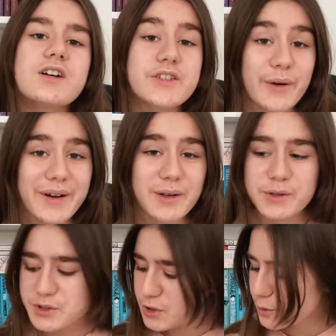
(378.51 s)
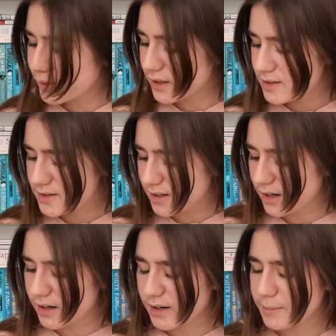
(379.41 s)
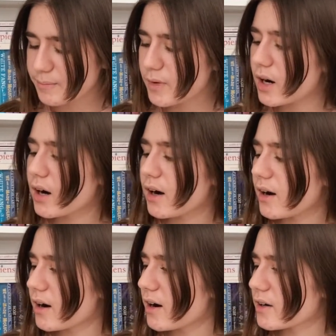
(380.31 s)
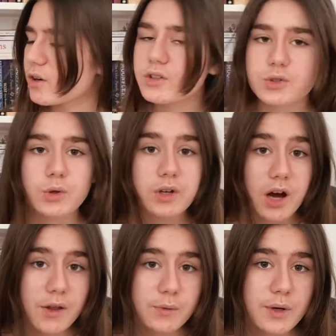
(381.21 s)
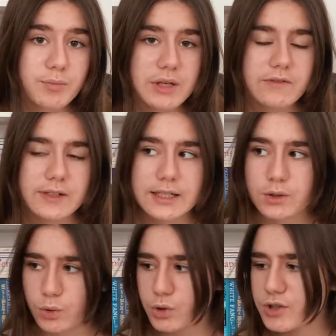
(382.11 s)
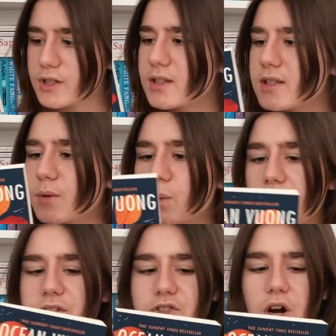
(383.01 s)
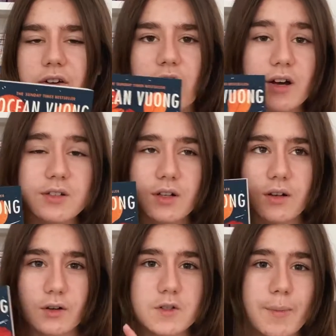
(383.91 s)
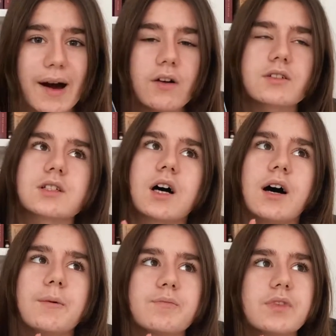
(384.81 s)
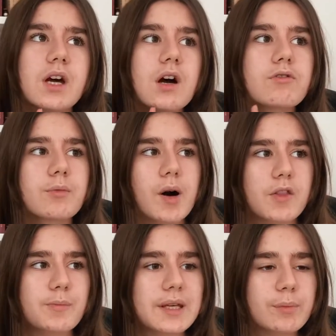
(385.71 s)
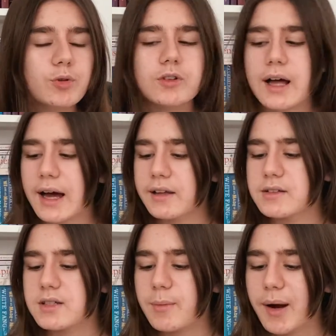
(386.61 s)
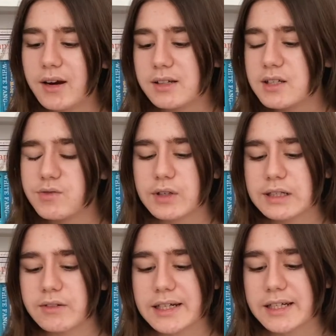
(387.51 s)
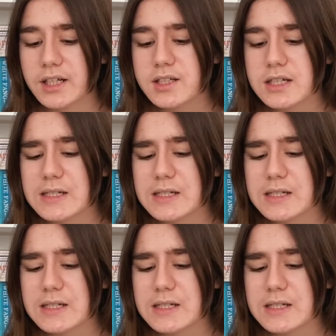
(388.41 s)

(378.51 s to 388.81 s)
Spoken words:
So I got two books. I got On Earth We Are Briefly Gorgeous, which I've heard a lot about from other people, and apparently it's really, really good.